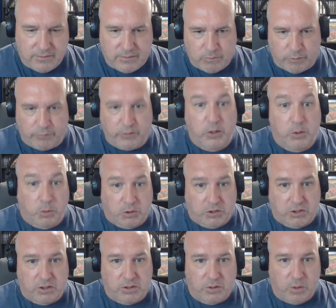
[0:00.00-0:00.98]

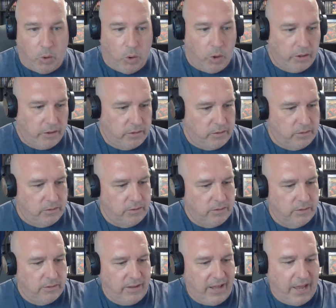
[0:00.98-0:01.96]
reviews on
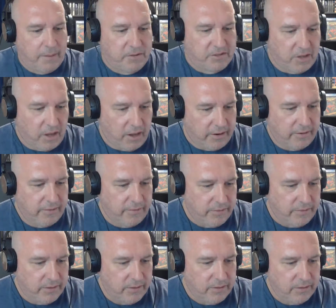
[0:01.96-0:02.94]
Amazon,
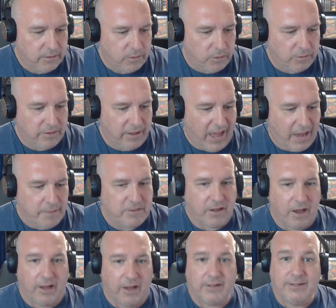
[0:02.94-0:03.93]
because
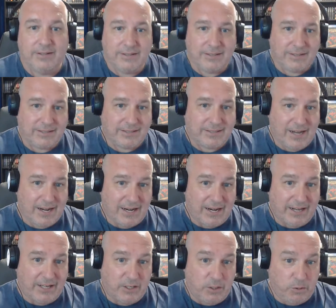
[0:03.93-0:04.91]
Amazon, kind of
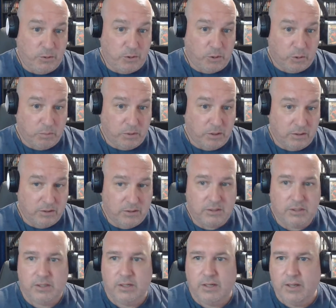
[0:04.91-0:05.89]
like YouTube,
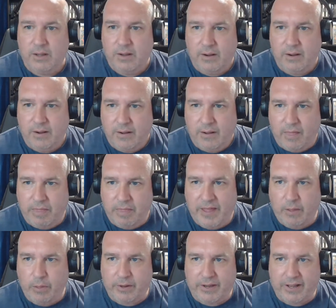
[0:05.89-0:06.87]

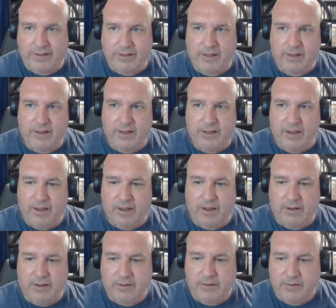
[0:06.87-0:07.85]
they look at the